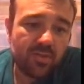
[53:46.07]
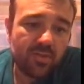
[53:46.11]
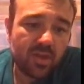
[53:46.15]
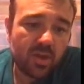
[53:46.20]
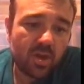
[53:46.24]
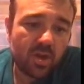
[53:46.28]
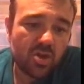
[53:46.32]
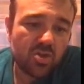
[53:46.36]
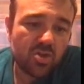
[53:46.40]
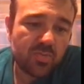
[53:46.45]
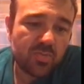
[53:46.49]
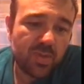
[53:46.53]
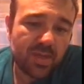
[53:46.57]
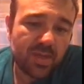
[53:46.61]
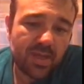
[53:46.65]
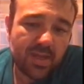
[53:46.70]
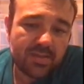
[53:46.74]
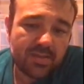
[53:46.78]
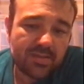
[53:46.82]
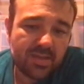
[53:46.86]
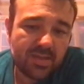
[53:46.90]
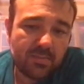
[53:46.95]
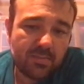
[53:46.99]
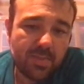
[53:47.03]
cosmic
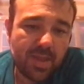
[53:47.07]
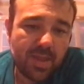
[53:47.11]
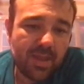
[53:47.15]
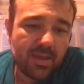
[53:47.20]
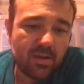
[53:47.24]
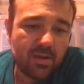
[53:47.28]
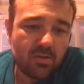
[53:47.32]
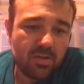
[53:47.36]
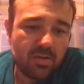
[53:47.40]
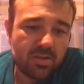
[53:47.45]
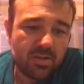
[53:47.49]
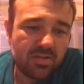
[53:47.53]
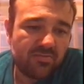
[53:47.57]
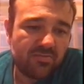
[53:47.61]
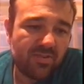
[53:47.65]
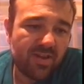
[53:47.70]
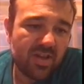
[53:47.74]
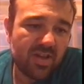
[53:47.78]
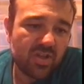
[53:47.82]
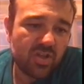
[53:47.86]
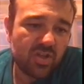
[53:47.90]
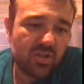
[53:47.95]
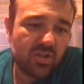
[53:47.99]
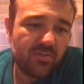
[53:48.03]
X-ray background as a
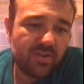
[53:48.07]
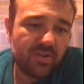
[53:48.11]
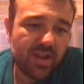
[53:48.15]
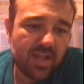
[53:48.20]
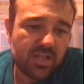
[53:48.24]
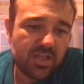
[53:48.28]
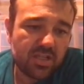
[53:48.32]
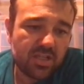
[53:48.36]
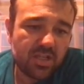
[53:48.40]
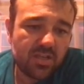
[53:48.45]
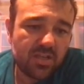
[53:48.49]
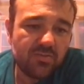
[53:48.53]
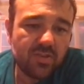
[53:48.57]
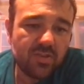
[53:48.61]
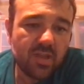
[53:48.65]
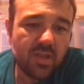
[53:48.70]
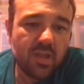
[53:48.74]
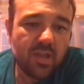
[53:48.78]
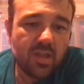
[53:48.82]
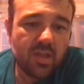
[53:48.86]
function of redshift.